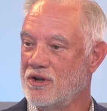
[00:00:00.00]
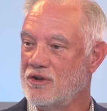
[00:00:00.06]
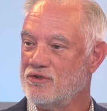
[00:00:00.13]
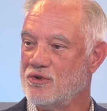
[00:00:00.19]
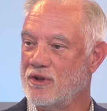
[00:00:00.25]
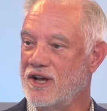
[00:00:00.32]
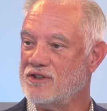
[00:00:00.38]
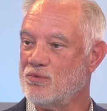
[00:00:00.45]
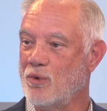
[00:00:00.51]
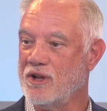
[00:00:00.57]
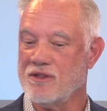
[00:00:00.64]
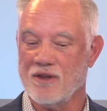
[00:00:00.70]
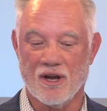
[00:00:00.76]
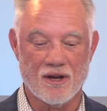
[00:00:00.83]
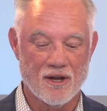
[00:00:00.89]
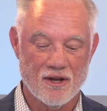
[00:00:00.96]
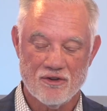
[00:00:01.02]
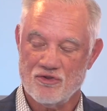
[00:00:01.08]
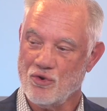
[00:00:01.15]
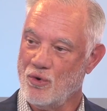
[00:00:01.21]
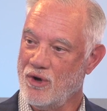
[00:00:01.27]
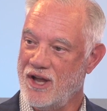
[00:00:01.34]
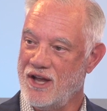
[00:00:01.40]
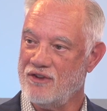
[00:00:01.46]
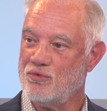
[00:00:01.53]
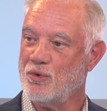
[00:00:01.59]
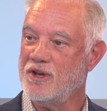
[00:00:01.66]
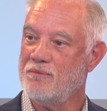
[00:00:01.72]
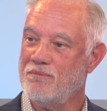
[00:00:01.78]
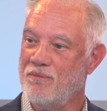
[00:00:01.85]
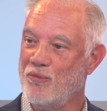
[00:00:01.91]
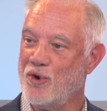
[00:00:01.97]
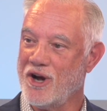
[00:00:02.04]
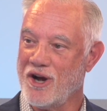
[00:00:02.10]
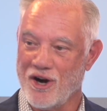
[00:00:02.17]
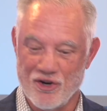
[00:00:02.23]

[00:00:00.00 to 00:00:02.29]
So that's one thing. So as we bring